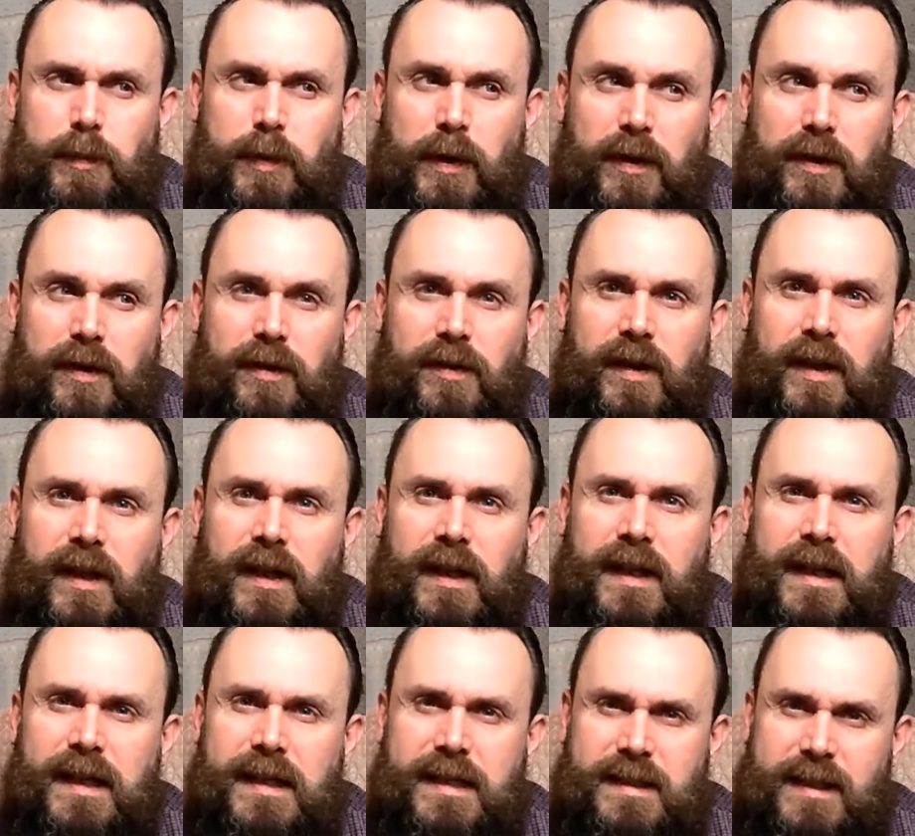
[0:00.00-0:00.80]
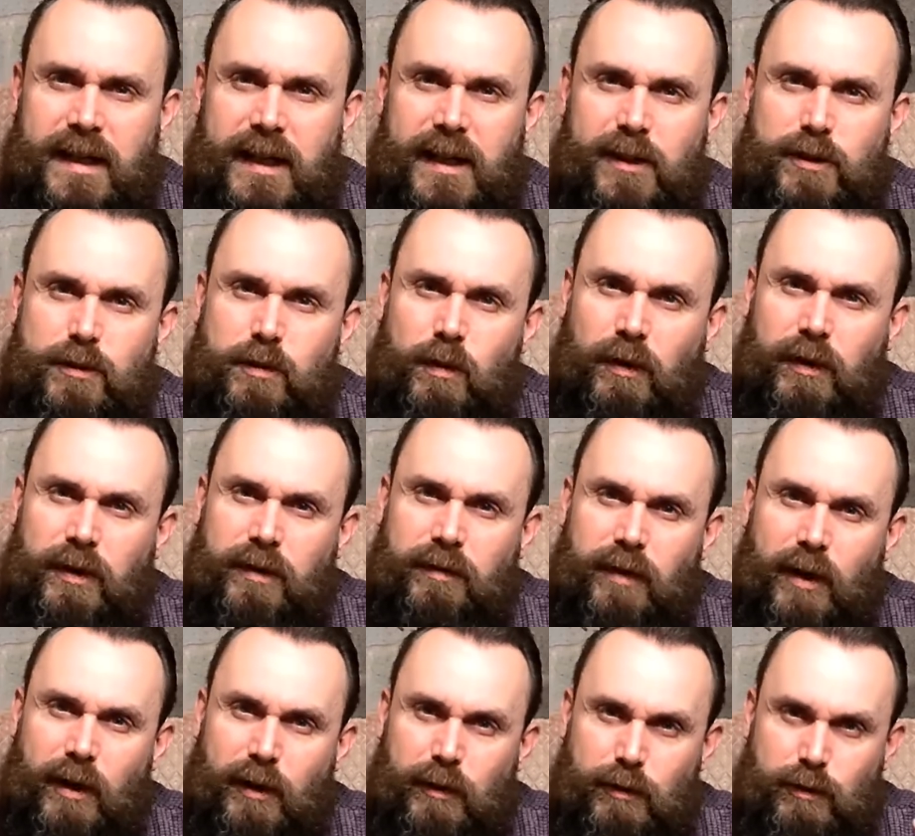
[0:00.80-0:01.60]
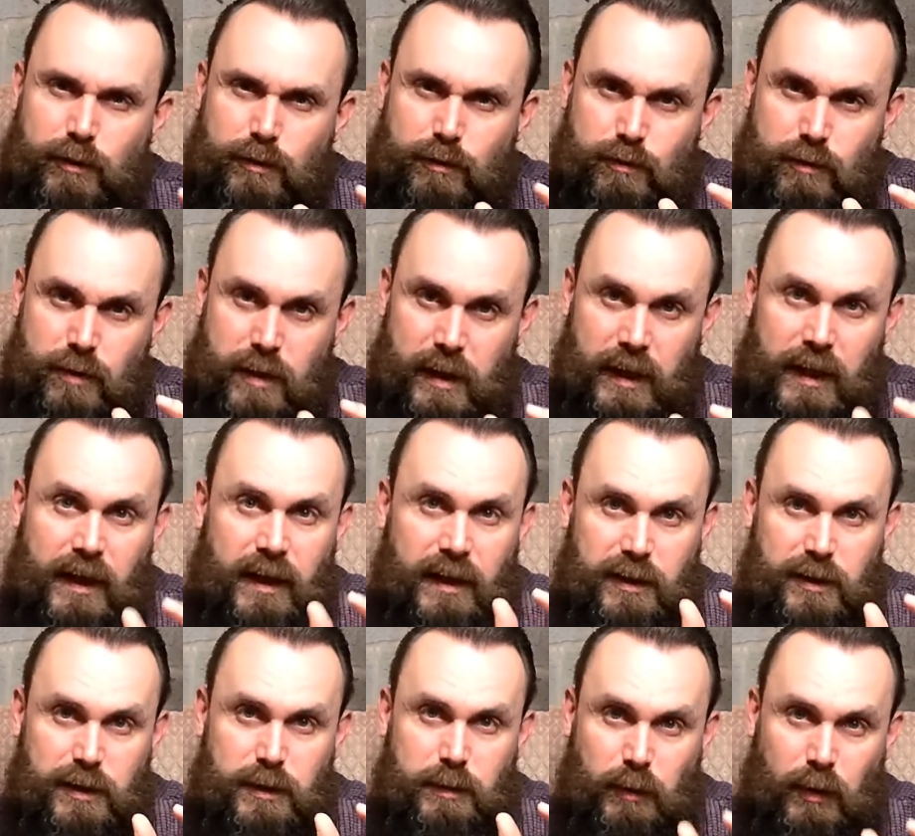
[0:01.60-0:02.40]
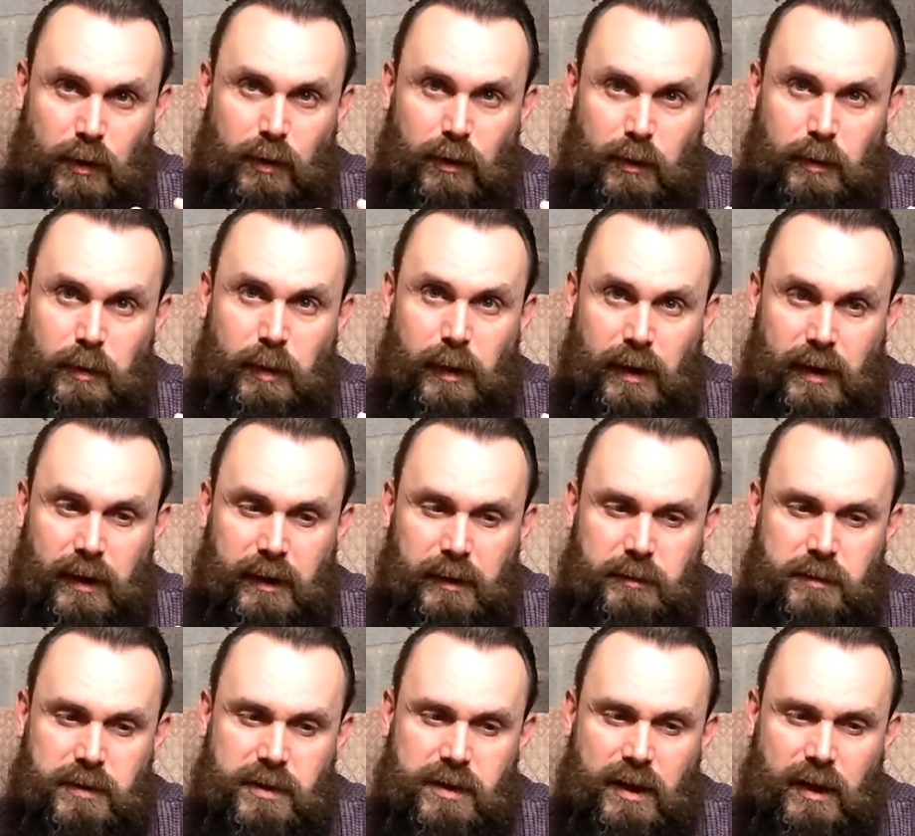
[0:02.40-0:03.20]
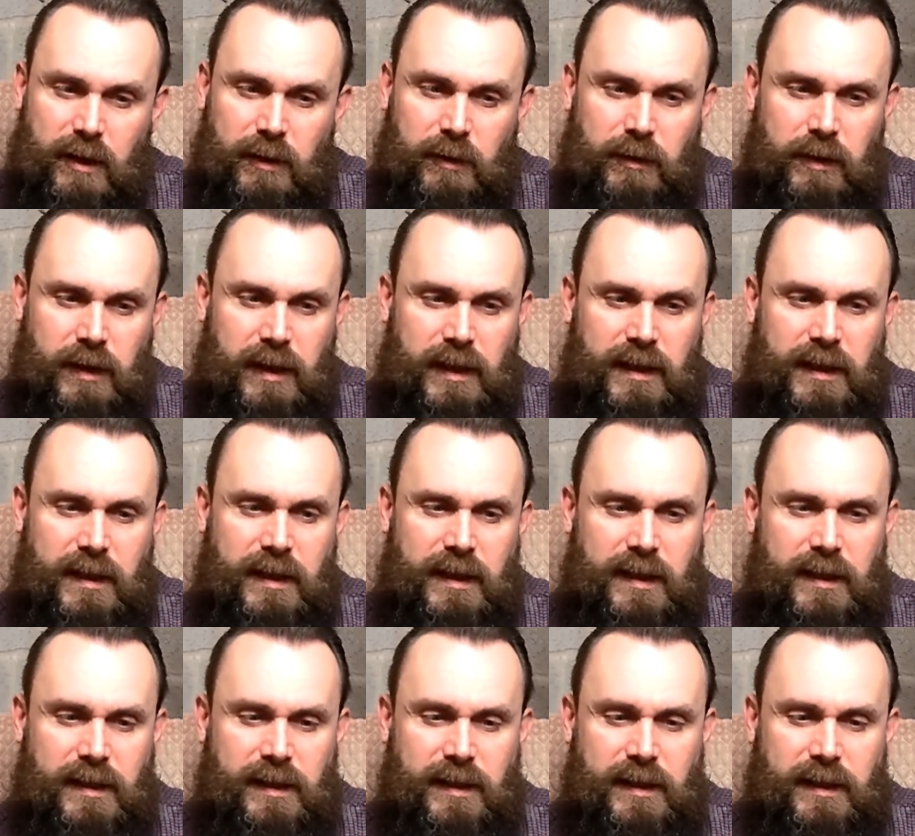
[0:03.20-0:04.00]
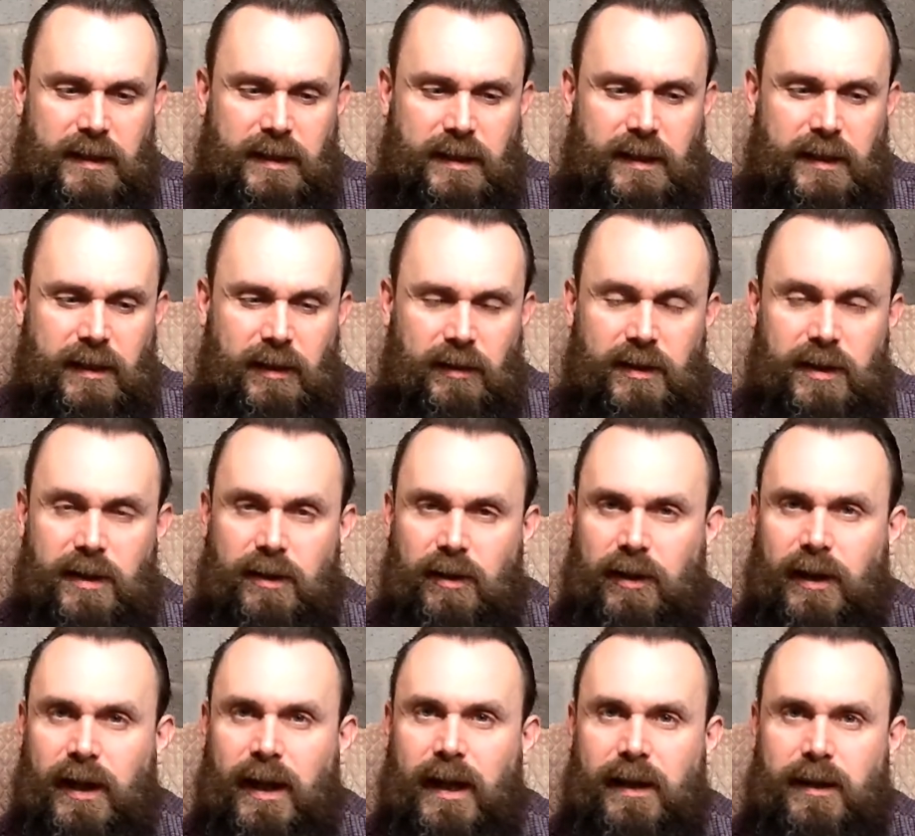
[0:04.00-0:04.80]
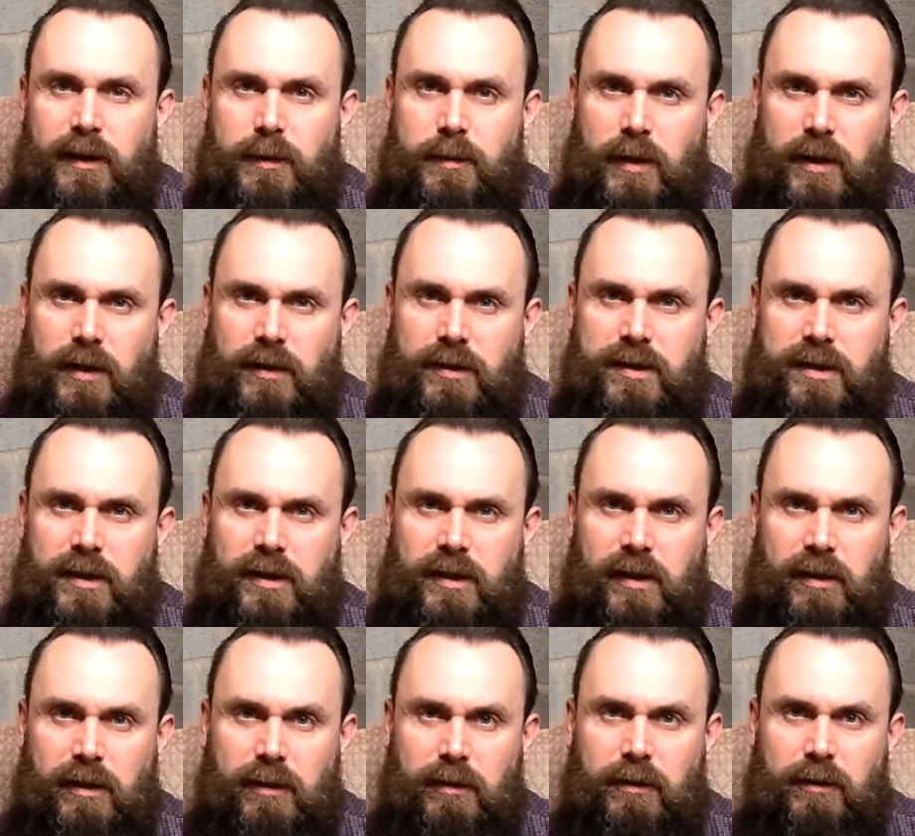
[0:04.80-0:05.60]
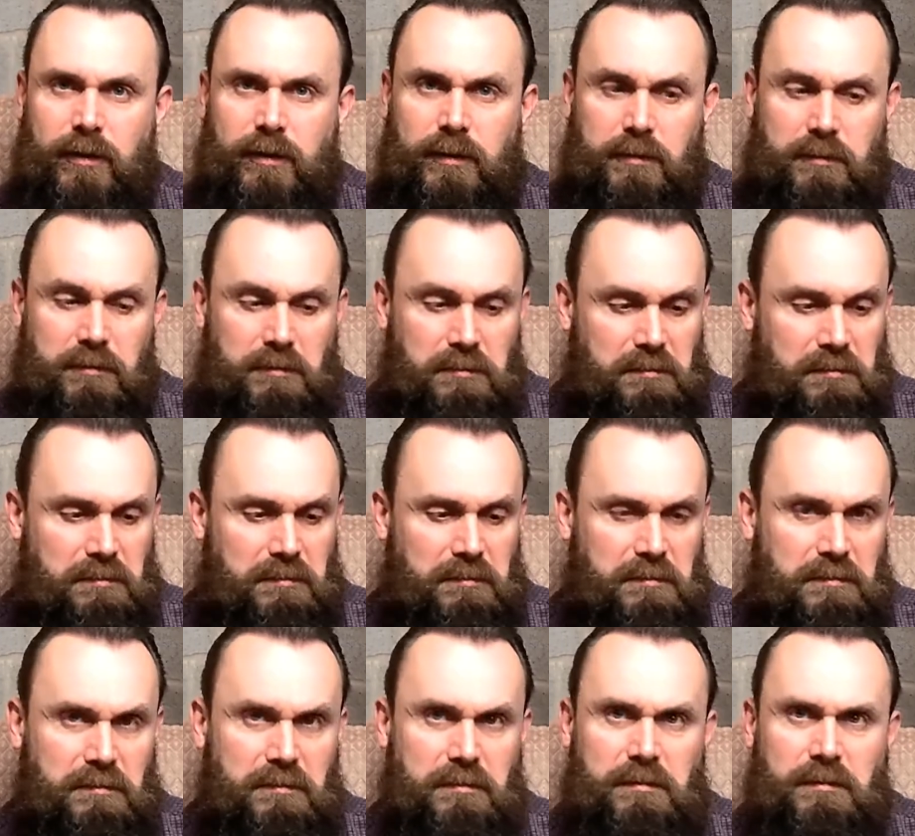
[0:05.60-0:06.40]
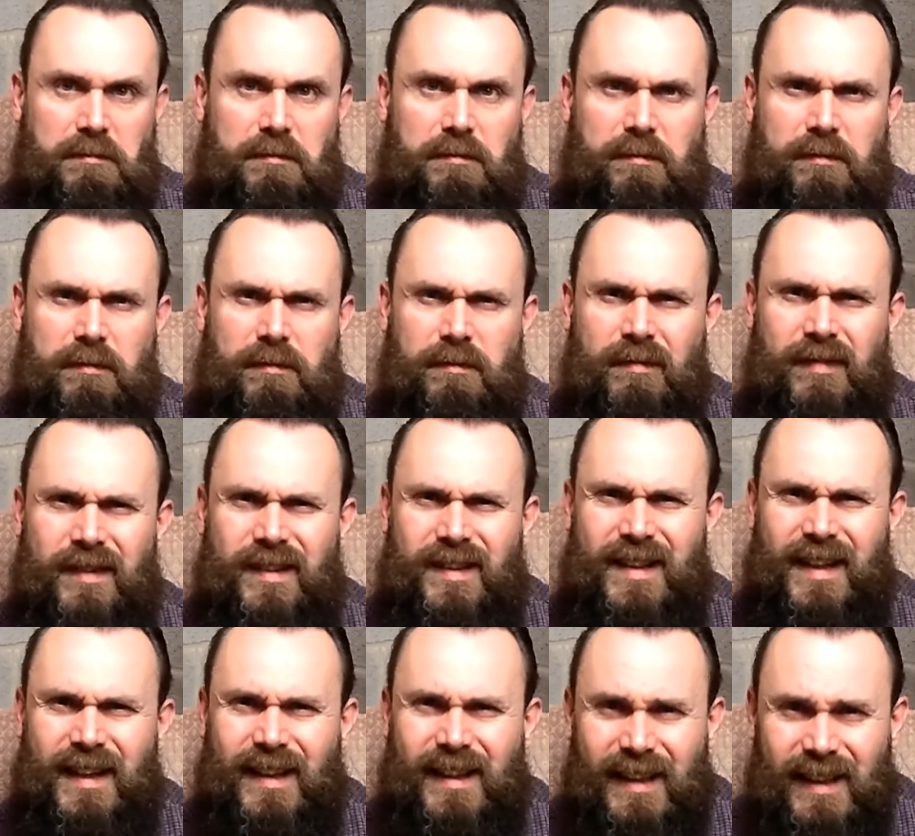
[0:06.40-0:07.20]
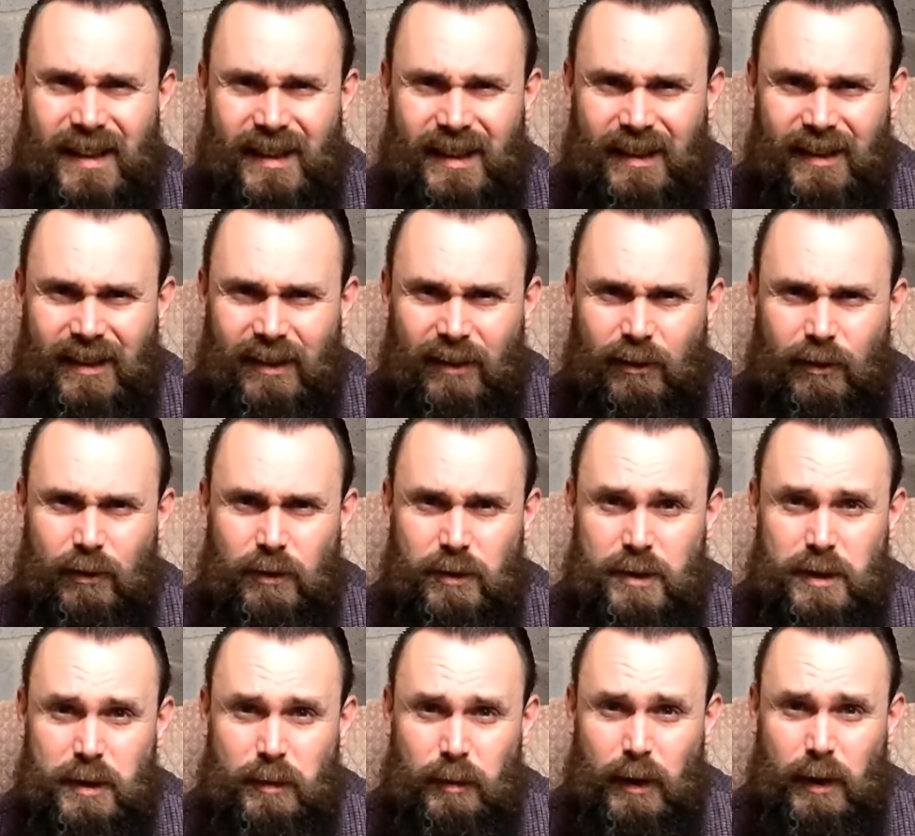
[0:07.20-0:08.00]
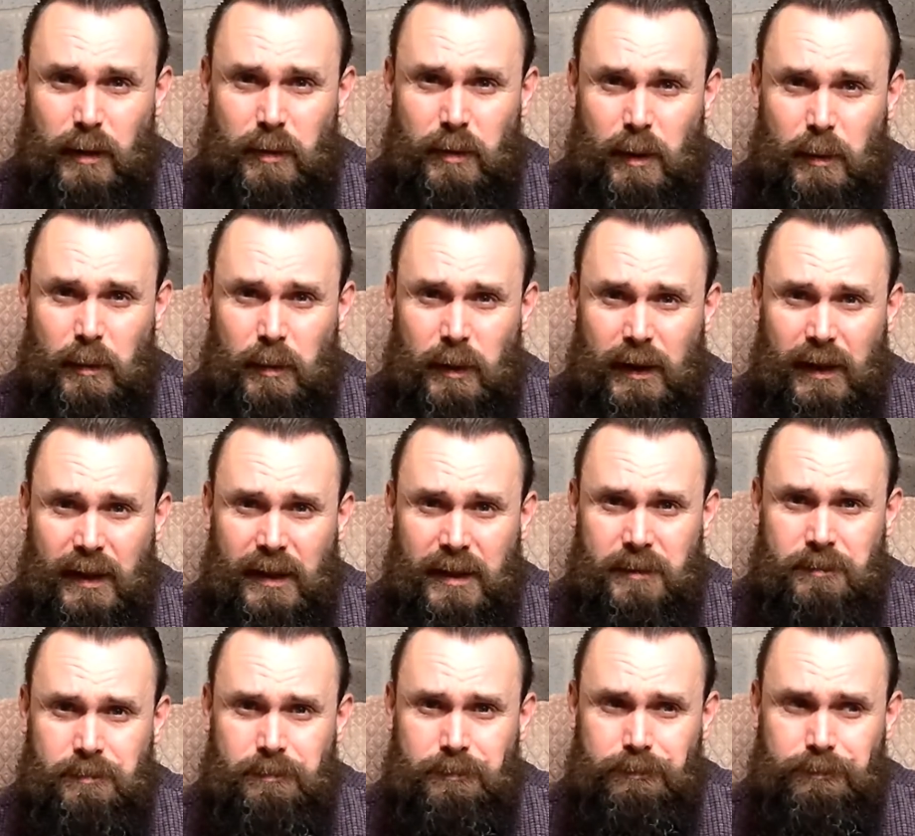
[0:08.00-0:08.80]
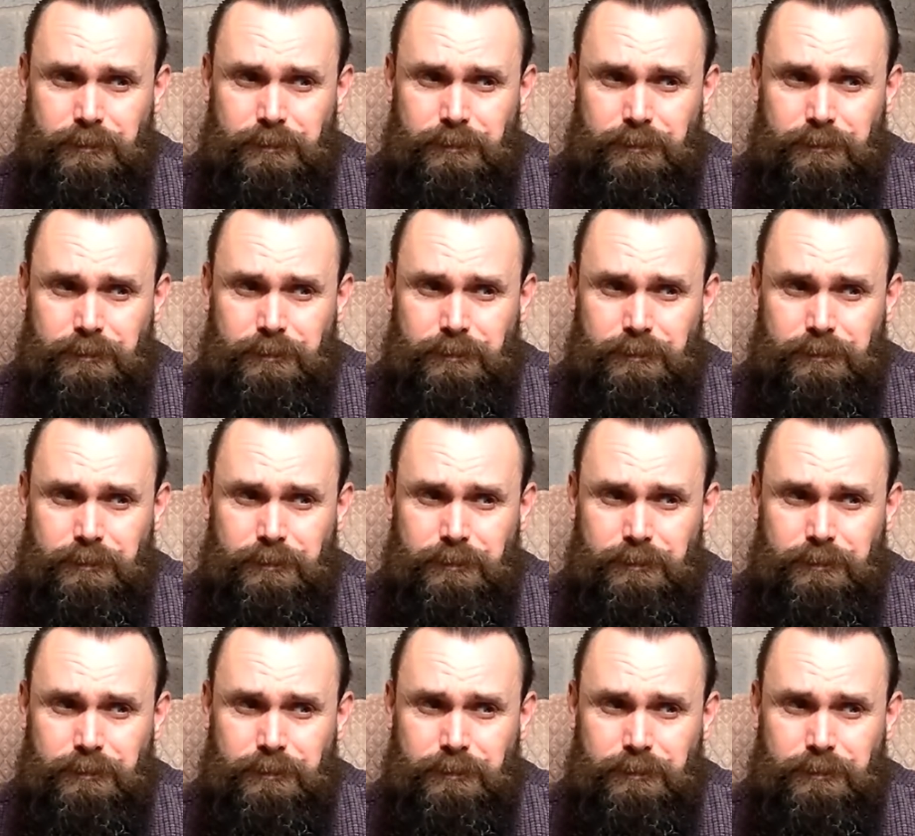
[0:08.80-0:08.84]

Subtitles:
But the thing is, it's one of those really small pipes. So, you got it out of the box and you thought, is that it? I thought it'd be a bit bigger.